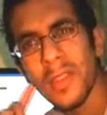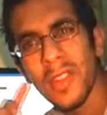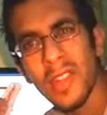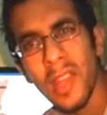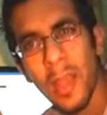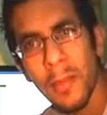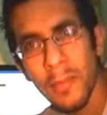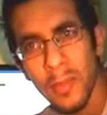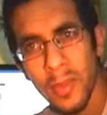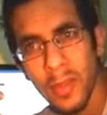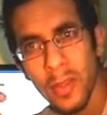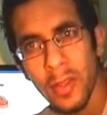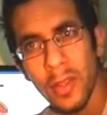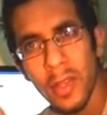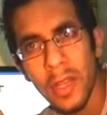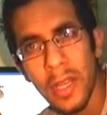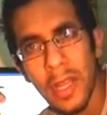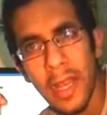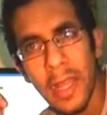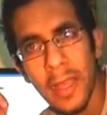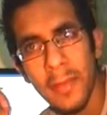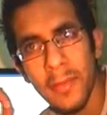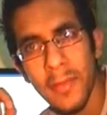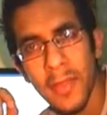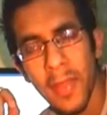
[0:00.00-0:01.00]
Samsung
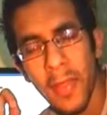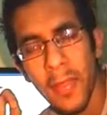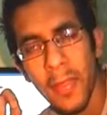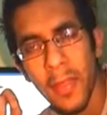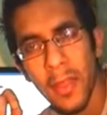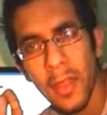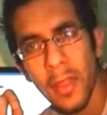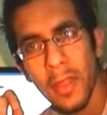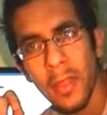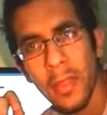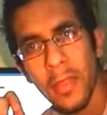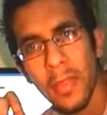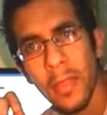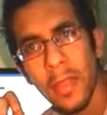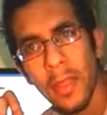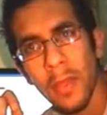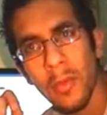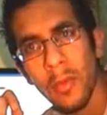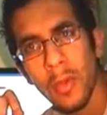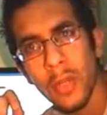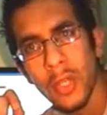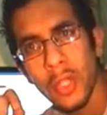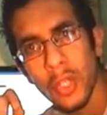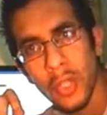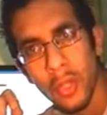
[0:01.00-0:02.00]
claims that they
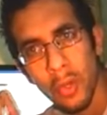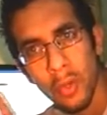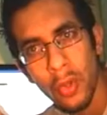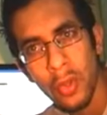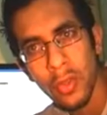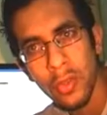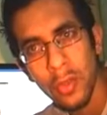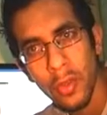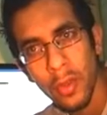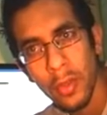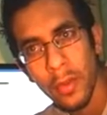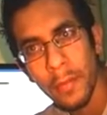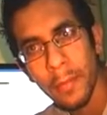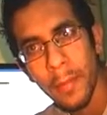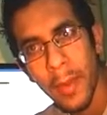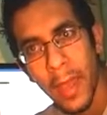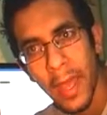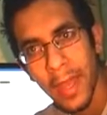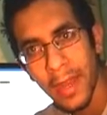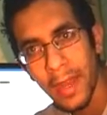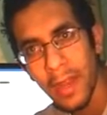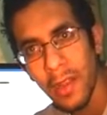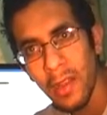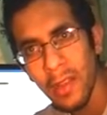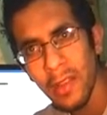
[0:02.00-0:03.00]
were short on
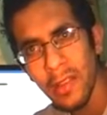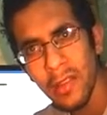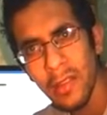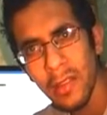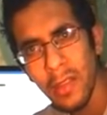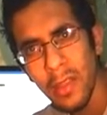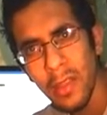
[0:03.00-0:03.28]
panels,